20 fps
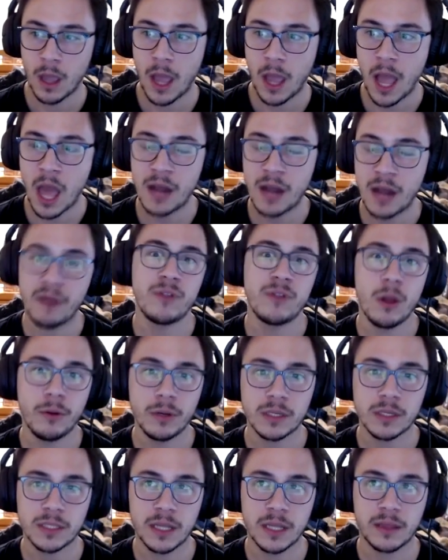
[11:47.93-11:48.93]
And I've
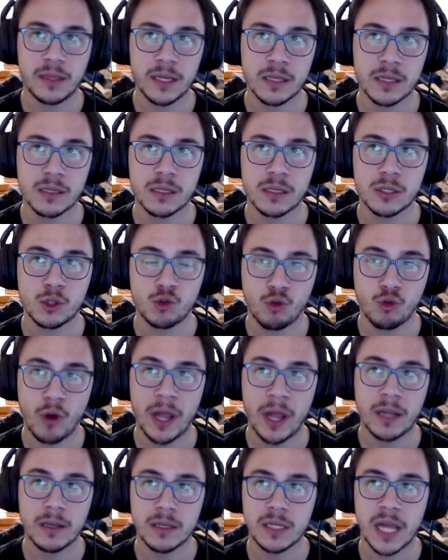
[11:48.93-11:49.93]
noticed that this
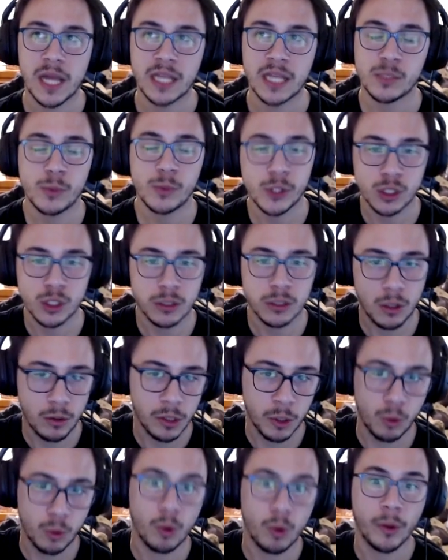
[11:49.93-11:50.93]
trend has been
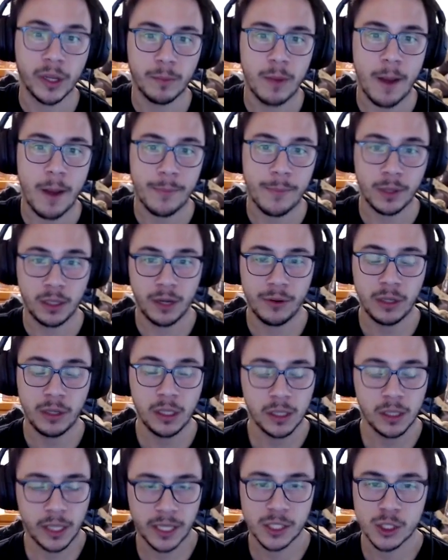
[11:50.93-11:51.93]
slowly growing in popularity.
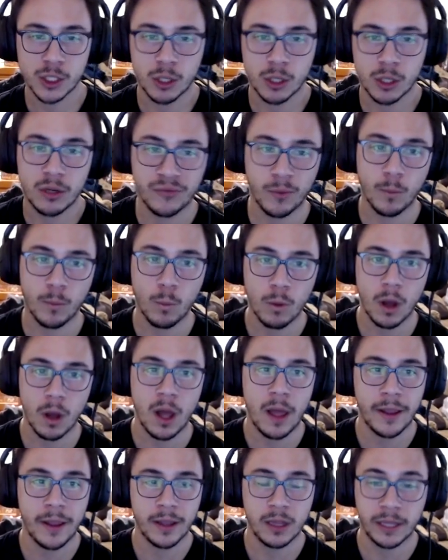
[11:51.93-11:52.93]
Like it started from
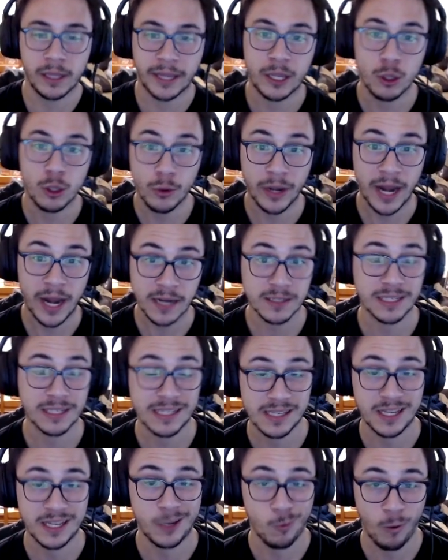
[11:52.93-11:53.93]
like you can actually
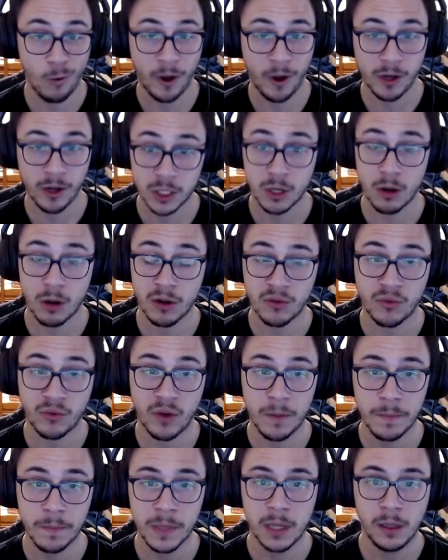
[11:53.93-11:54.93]
see where it started
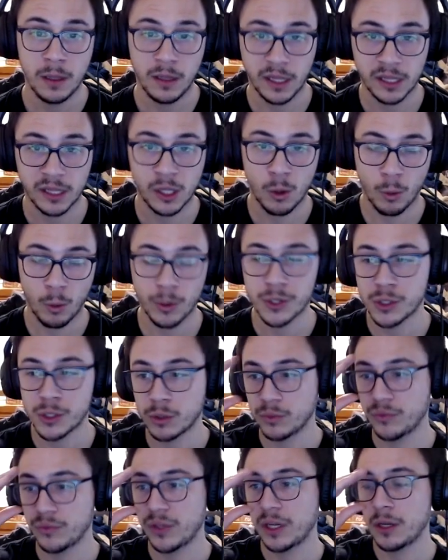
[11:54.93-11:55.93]
from, like the
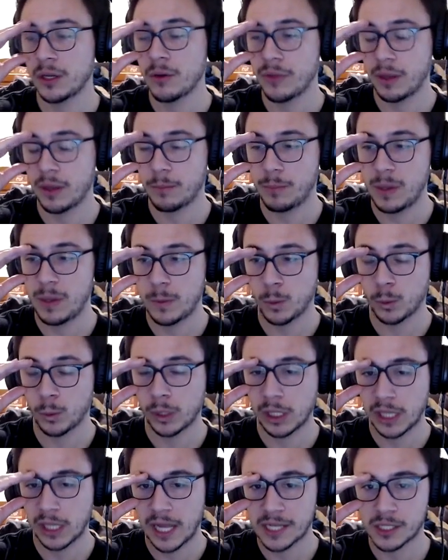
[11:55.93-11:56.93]
original video that people
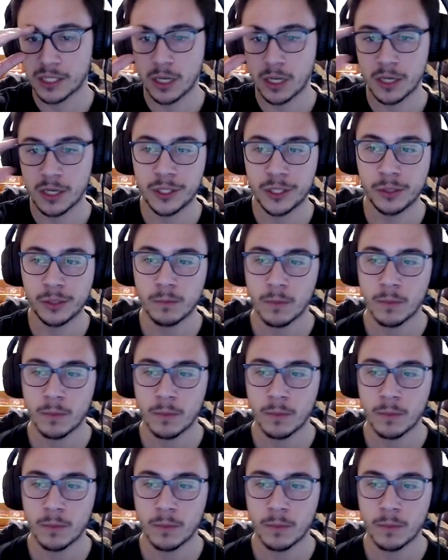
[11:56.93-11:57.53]
really latched onto.